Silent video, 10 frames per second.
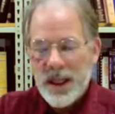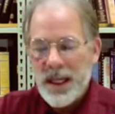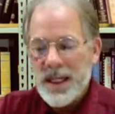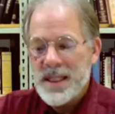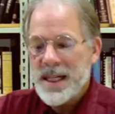
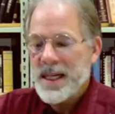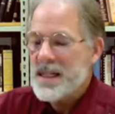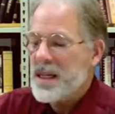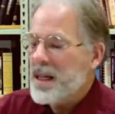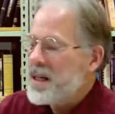It
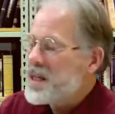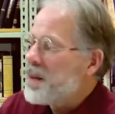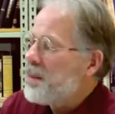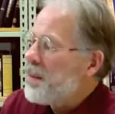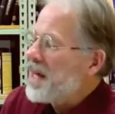says
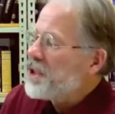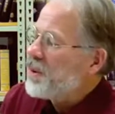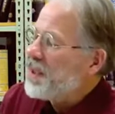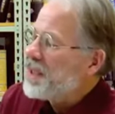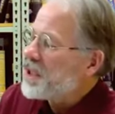some
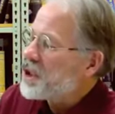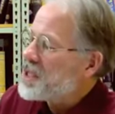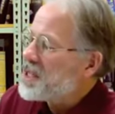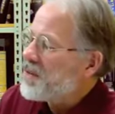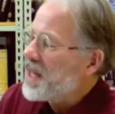major
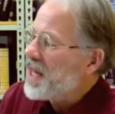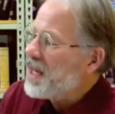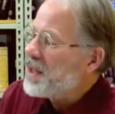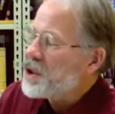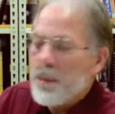editions of the
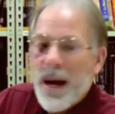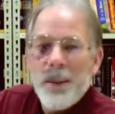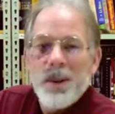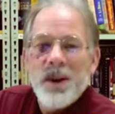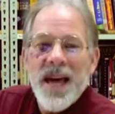English
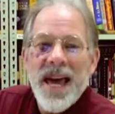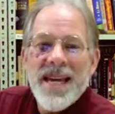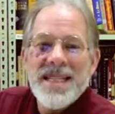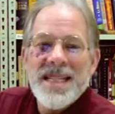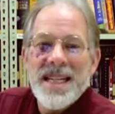Bible
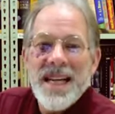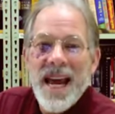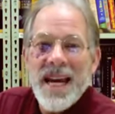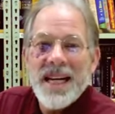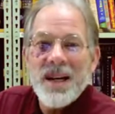
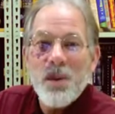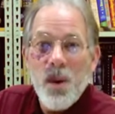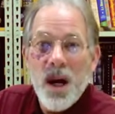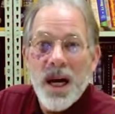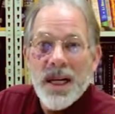
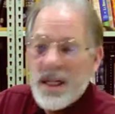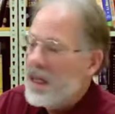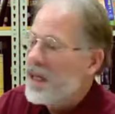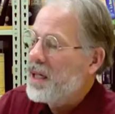1881